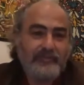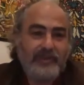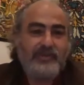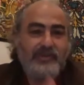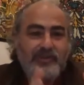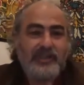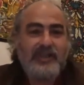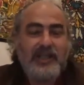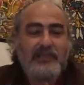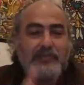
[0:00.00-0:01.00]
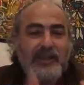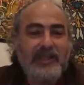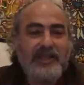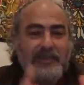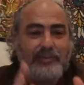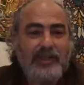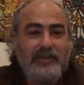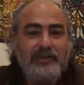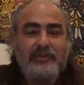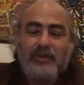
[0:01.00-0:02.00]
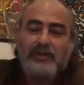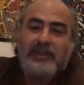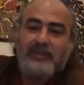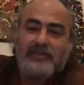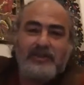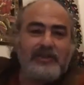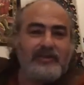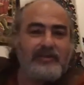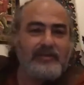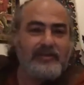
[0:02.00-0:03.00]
It's really like playing the piano only on the